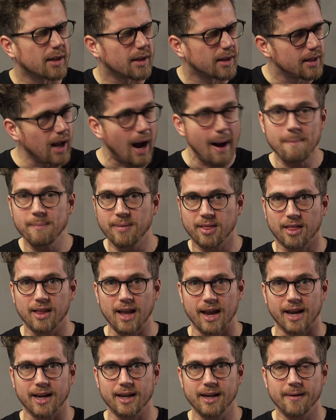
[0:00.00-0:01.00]
dumb
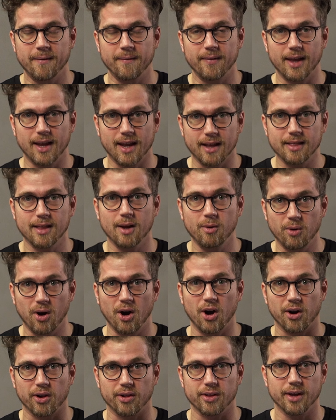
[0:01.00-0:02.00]
thing in the
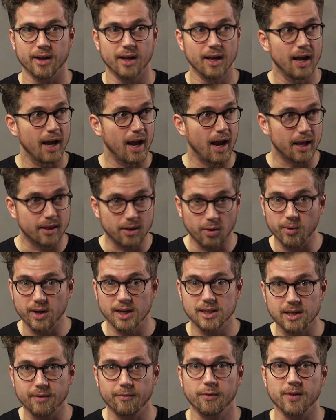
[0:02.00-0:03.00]
world. And the
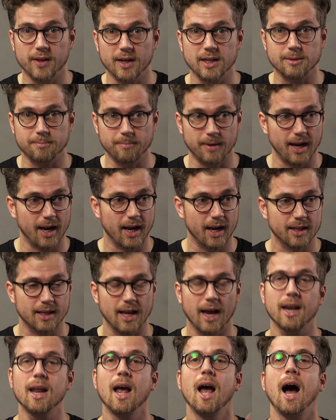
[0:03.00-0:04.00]
reason for this being
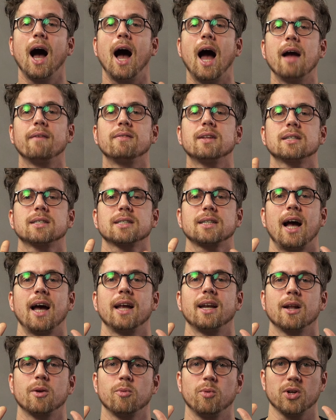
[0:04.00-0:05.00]
that I've
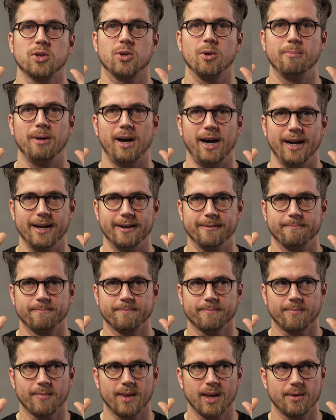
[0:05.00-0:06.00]
decided what to buy.
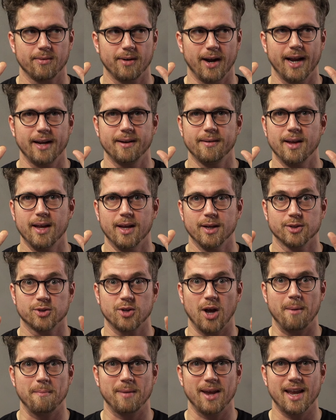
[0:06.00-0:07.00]
Right?
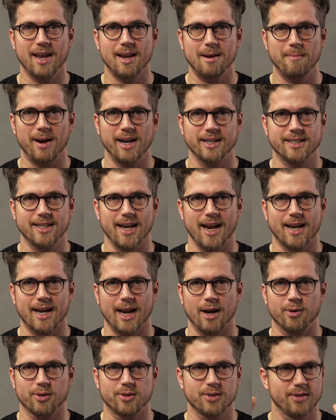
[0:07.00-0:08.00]
So I'm in my
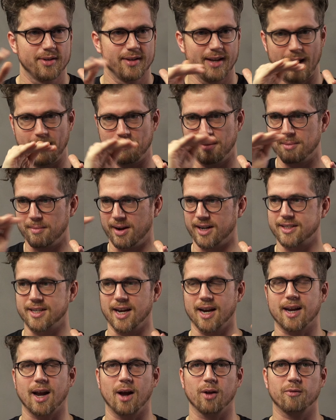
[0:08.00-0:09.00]

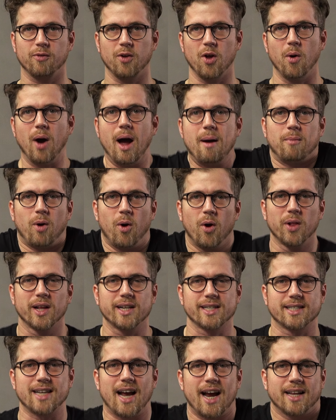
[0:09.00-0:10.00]
checkout flow. I'm all
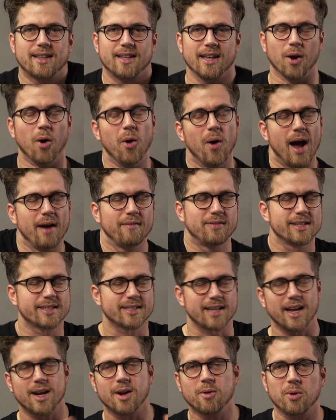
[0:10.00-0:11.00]
excited. Oh, I've
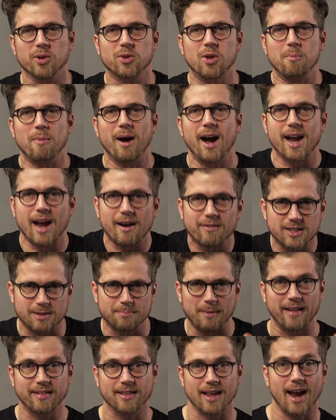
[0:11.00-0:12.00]
decided what to buy. I've
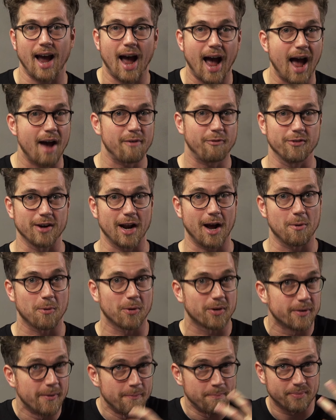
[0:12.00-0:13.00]
spent a half an
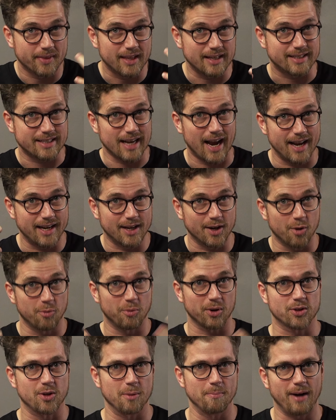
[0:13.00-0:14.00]
hour deciding on
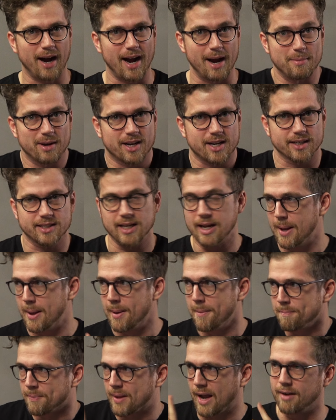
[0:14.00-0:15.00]
what to buy because
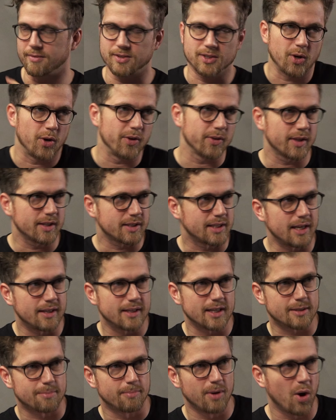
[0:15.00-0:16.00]
I've seen
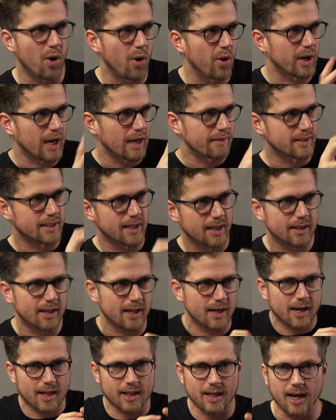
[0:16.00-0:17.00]
this blog, I've seen
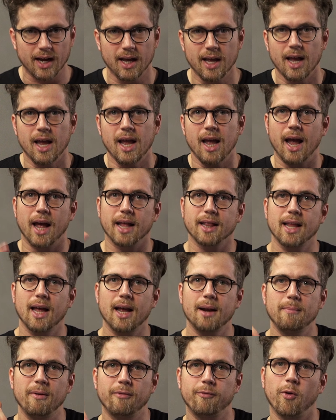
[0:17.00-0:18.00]
da-da-da. And
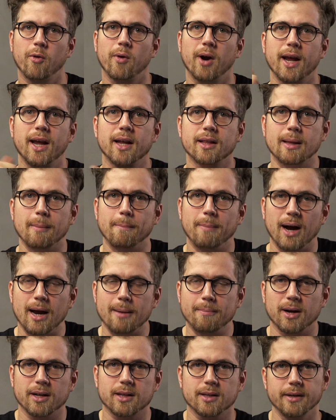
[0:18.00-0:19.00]
then before I hit the buy
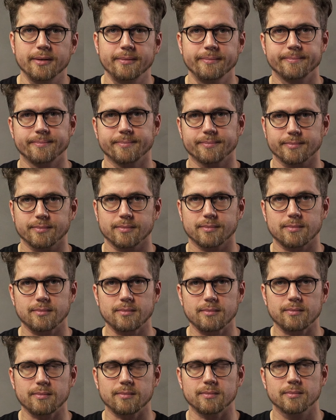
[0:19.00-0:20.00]
button,
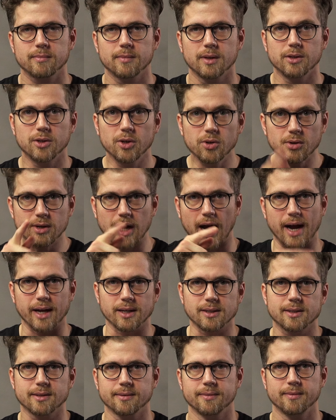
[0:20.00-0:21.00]
you
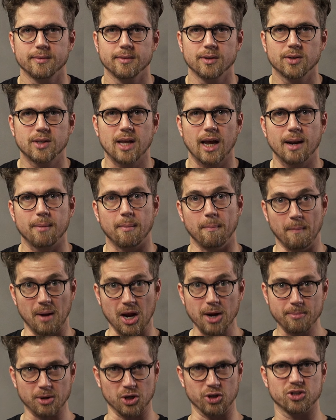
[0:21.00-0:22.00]
tell them,
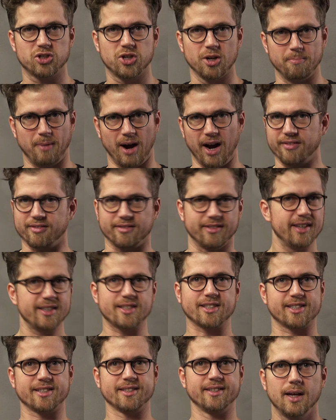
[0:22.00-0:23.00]
maybe you should buy
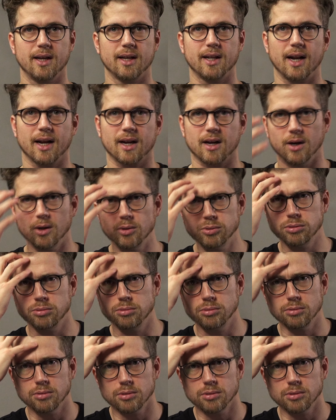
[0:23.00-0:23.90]
this. And they're like, oh,